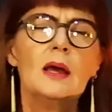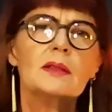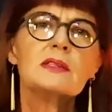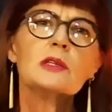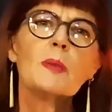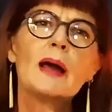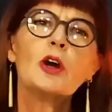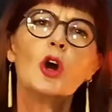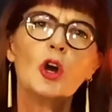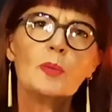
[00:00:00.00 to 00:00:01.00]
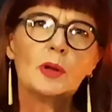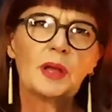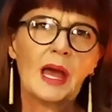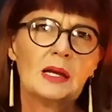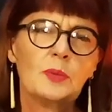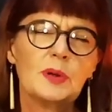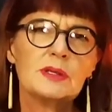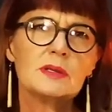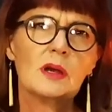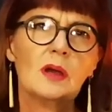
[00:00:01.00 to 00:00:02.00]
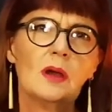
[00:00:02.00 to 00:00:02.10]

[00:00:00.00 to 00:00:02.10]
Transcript: This is about herbal cannabis.